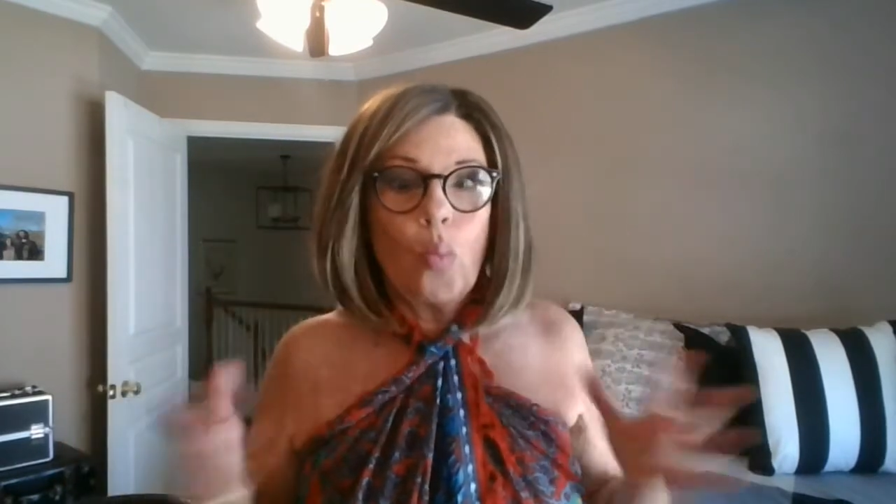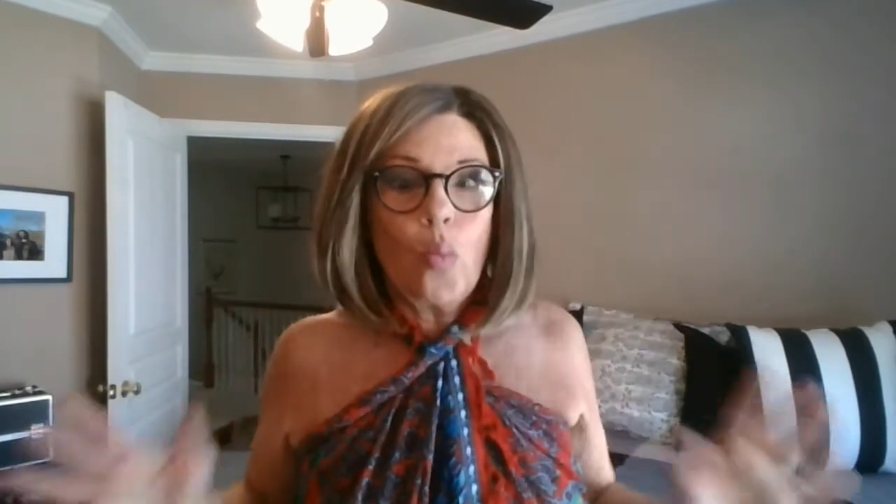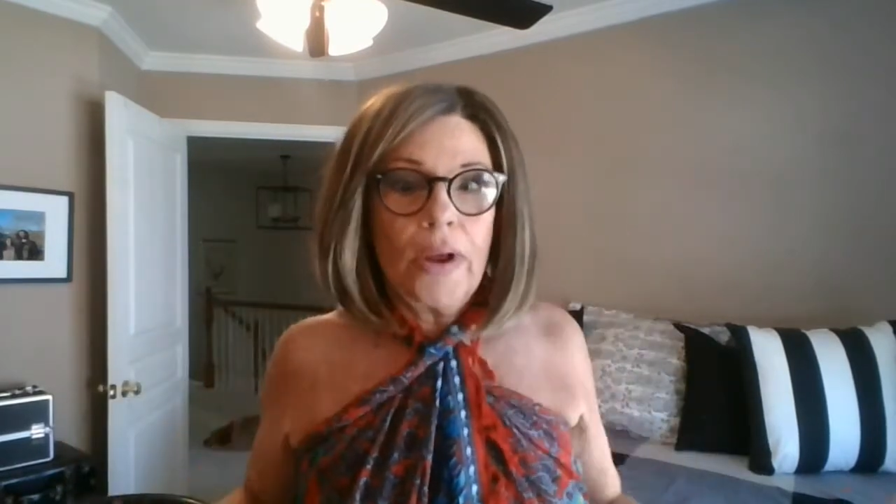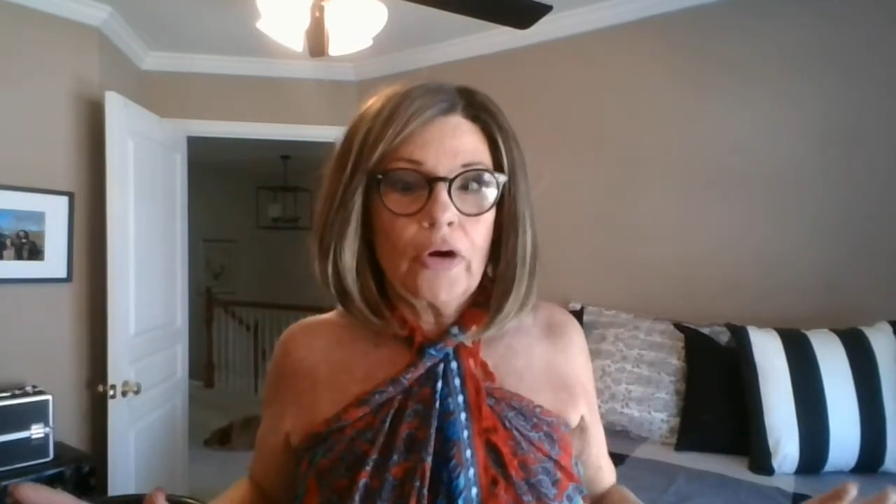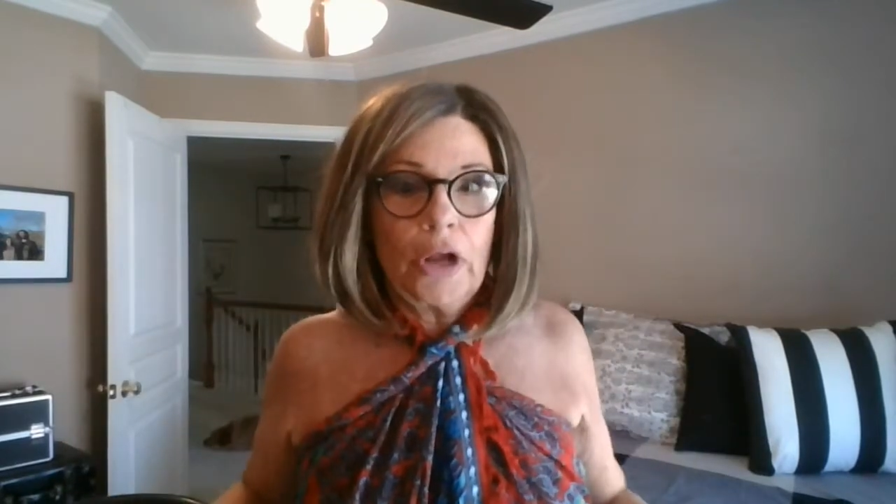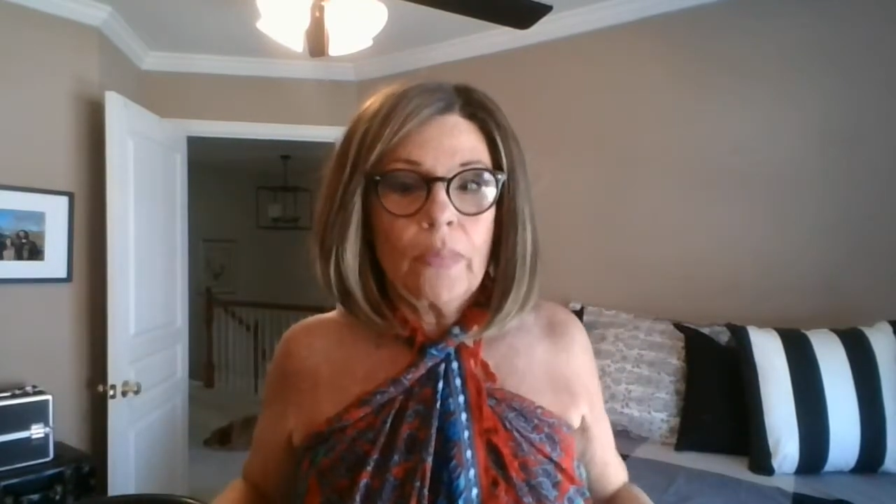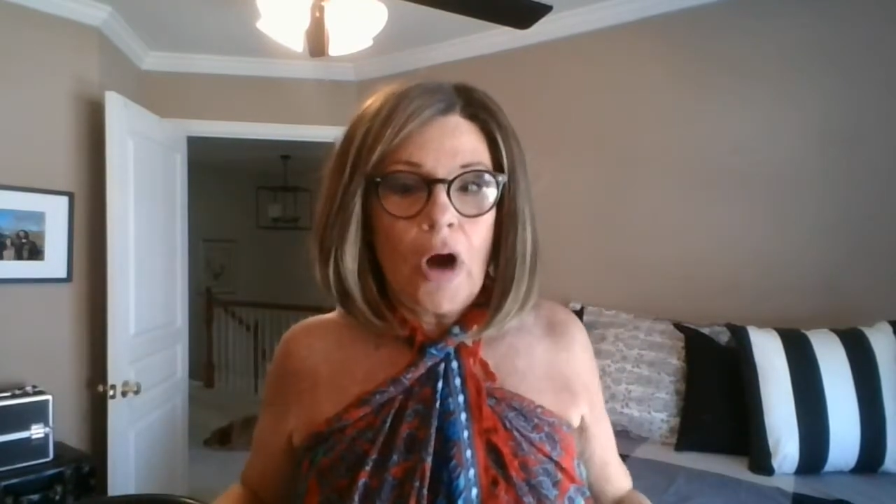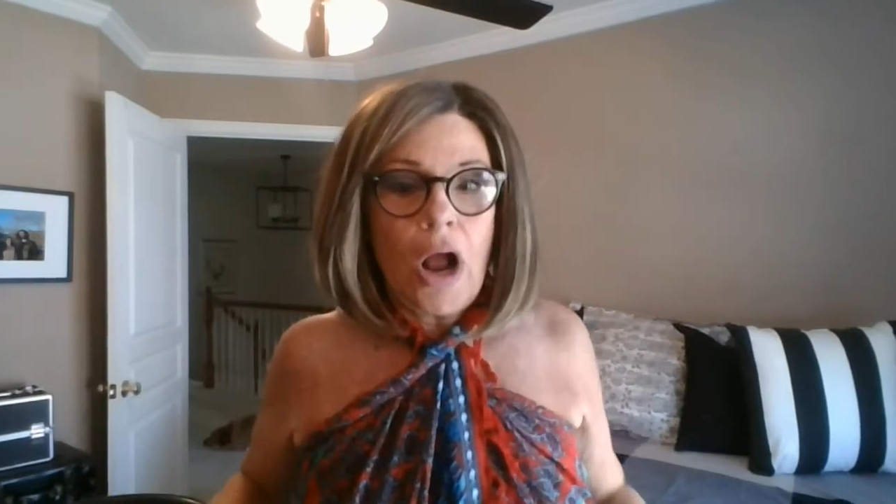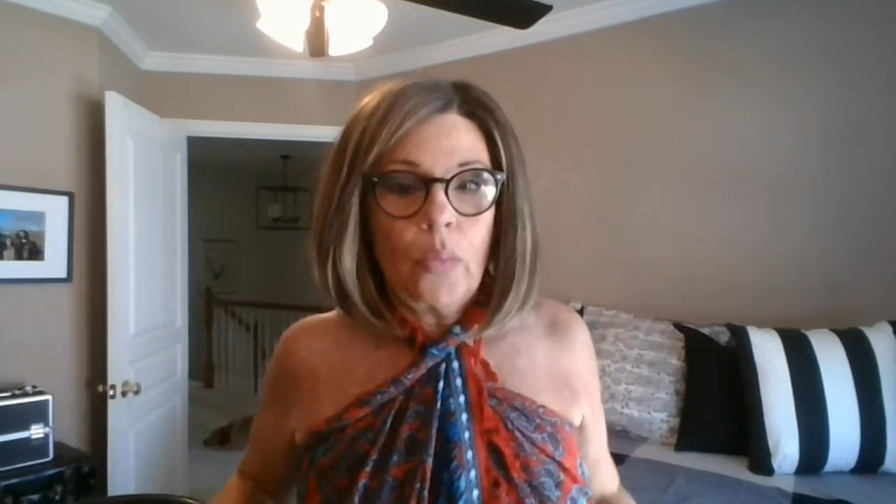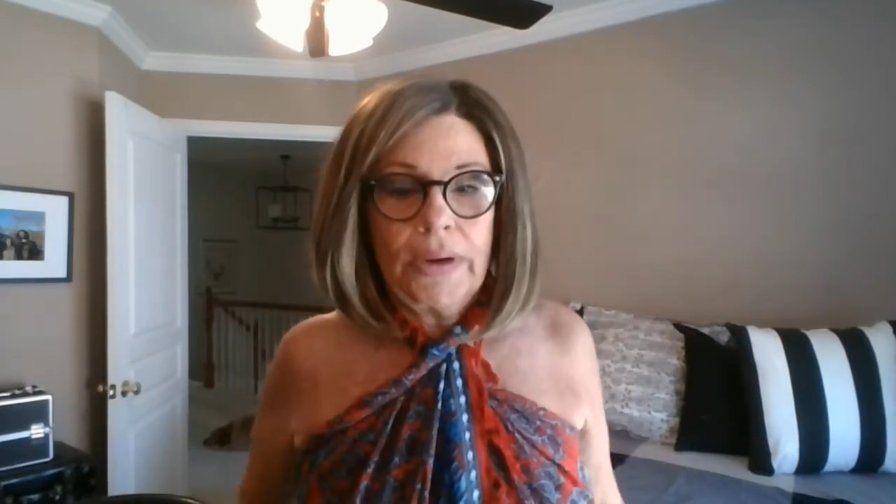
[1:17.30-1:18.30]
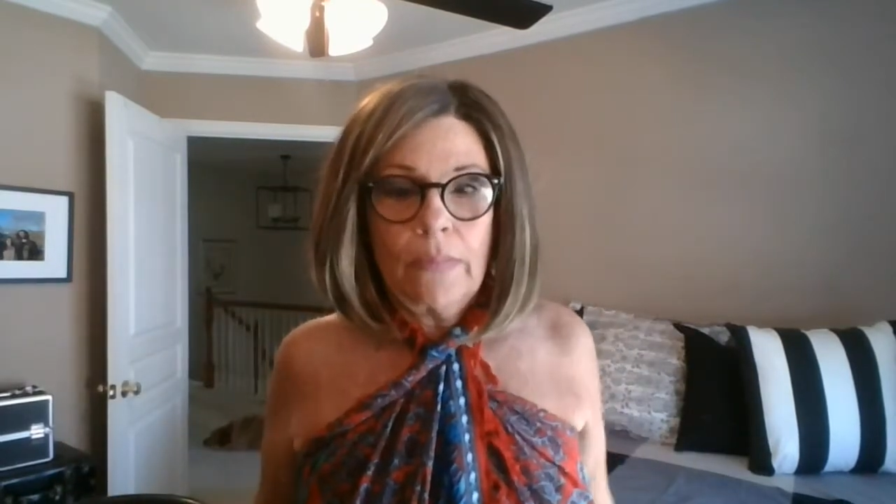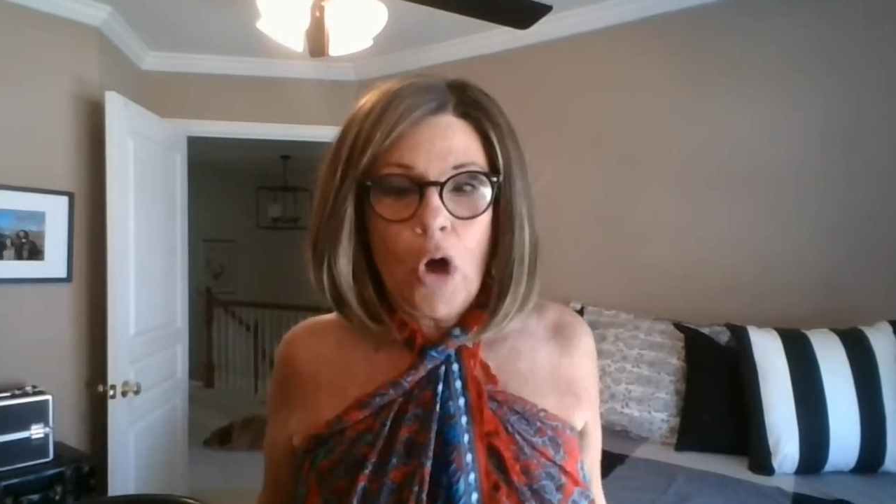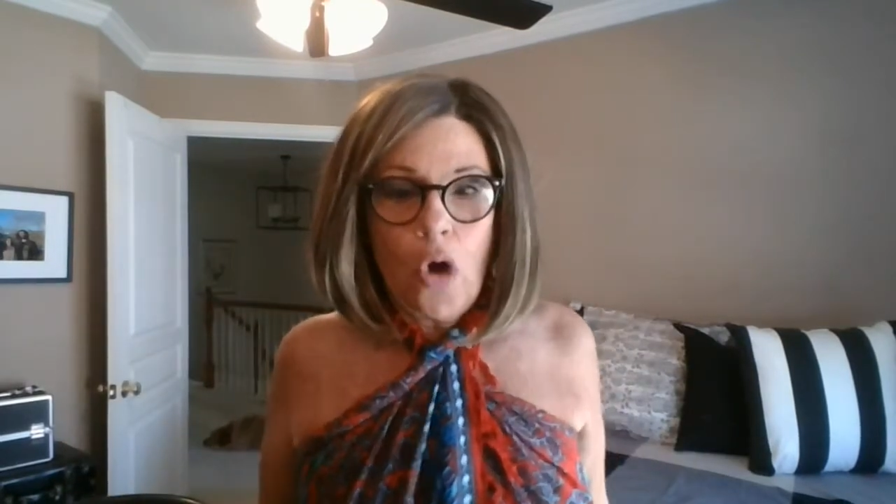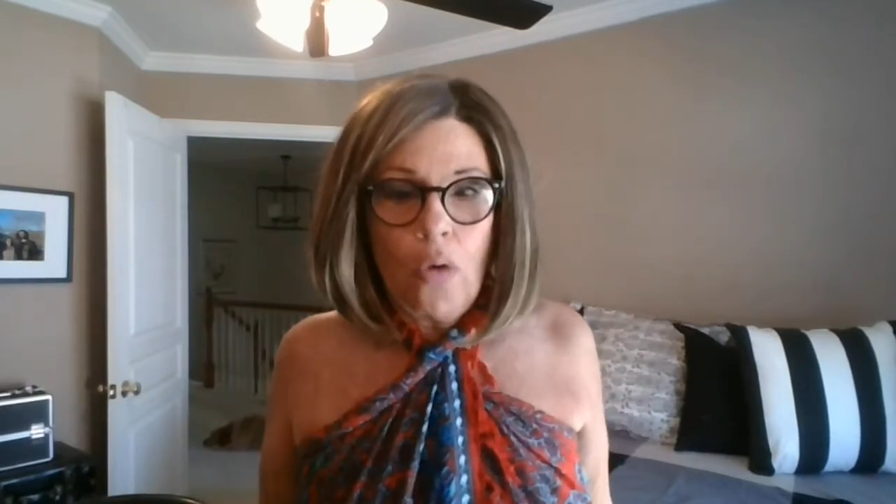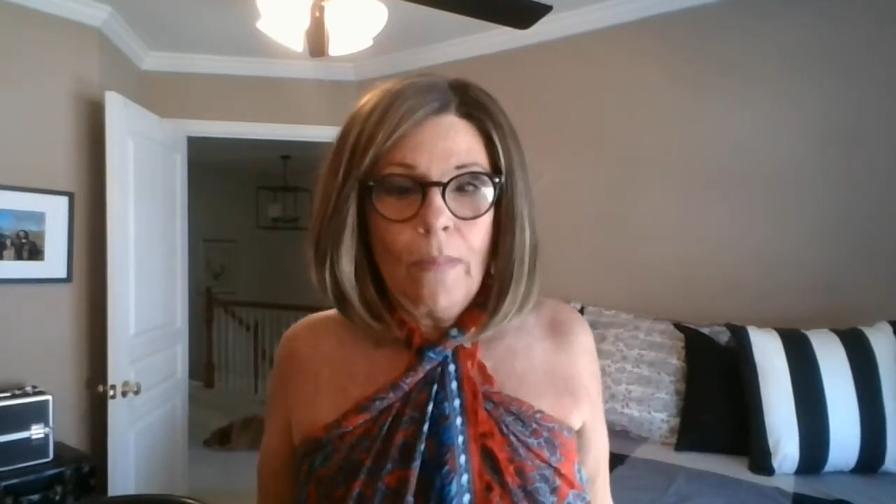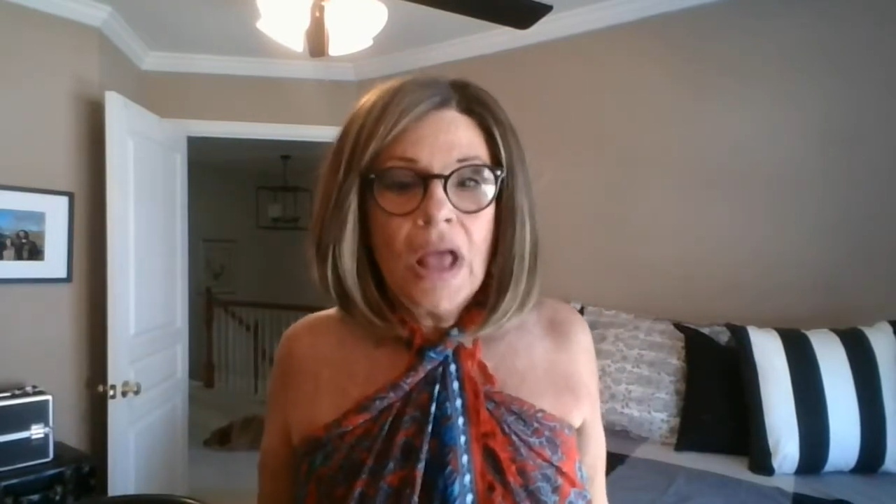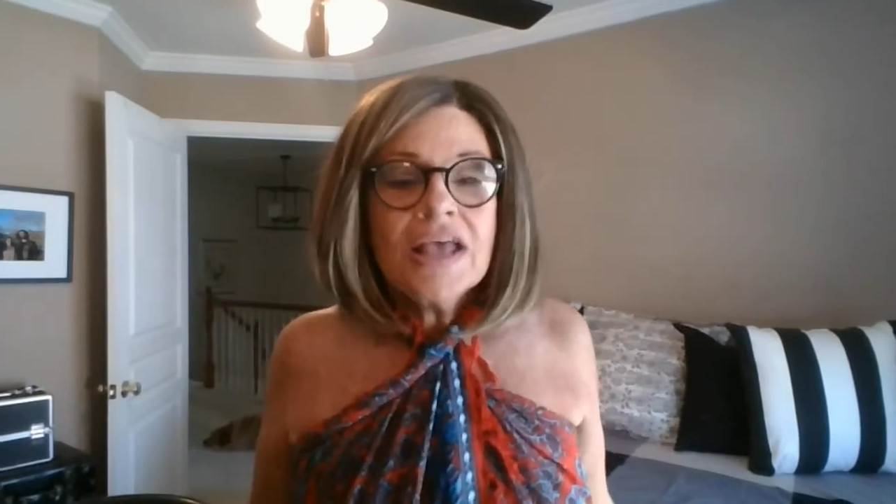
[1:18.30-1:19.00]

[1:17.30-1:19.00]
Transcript: wearing a bra when I'm home.